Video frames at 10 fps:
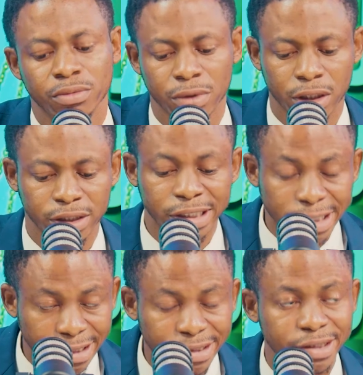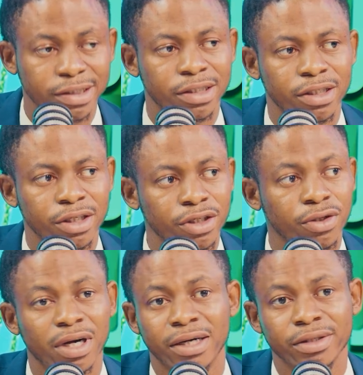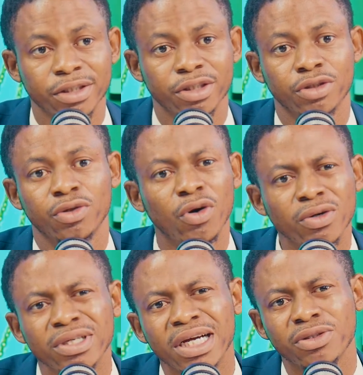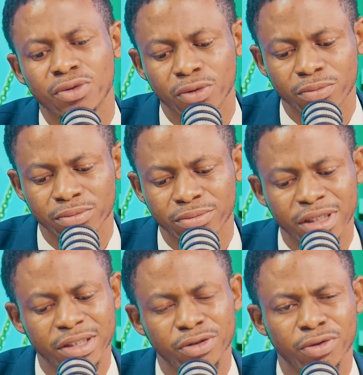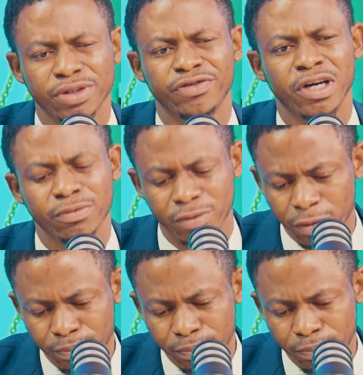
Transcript: increase your rent in order to make it justifiable